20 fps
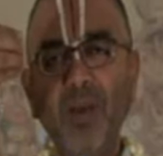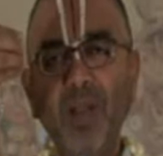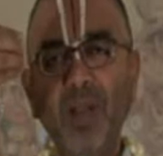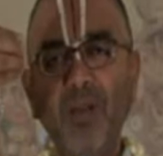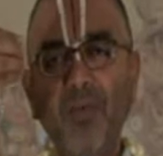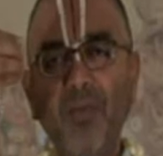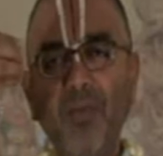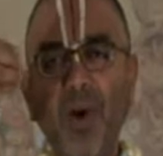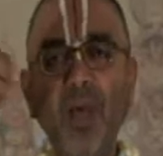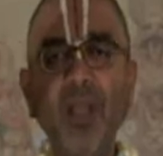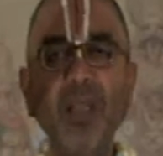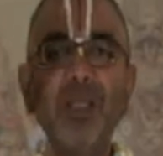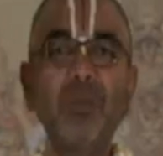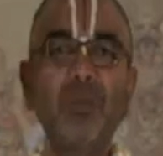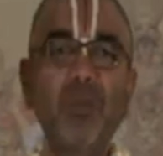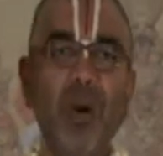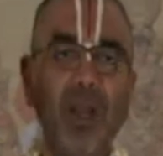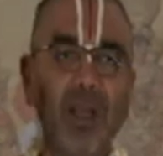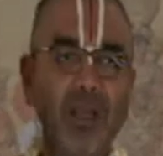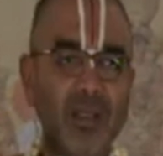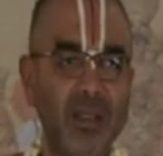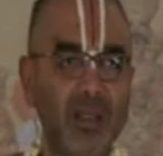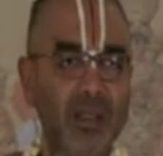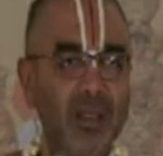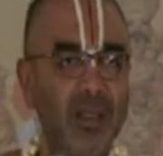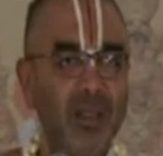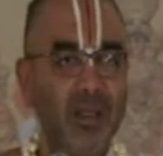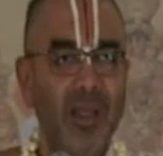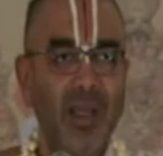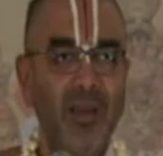are forest
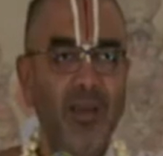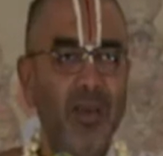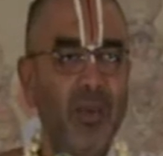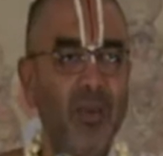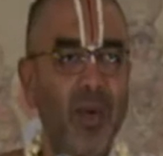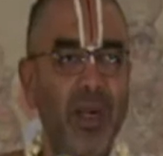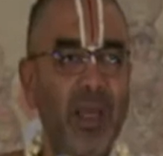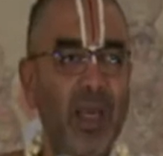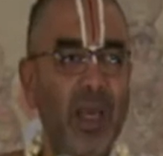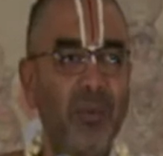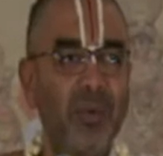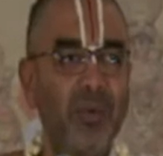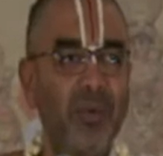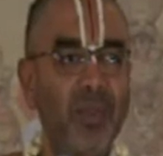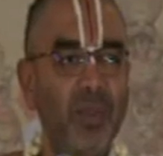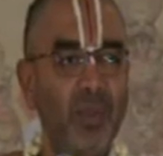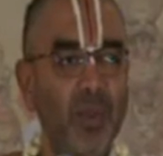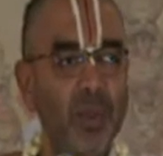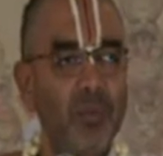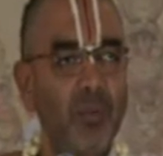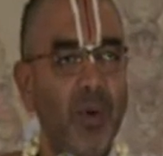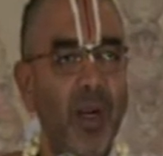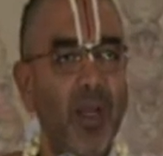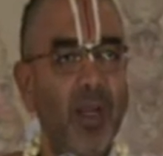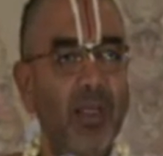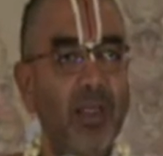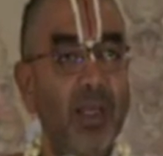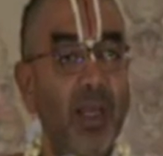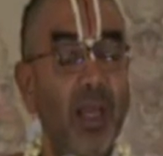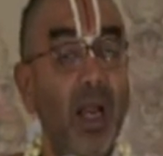products. He was quite happy with those
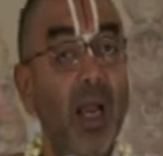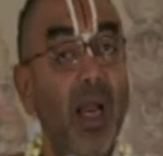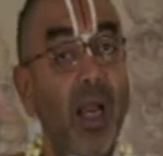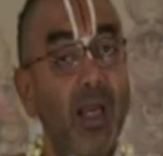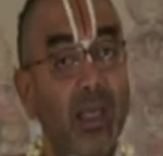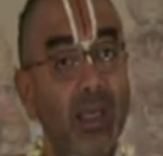products. And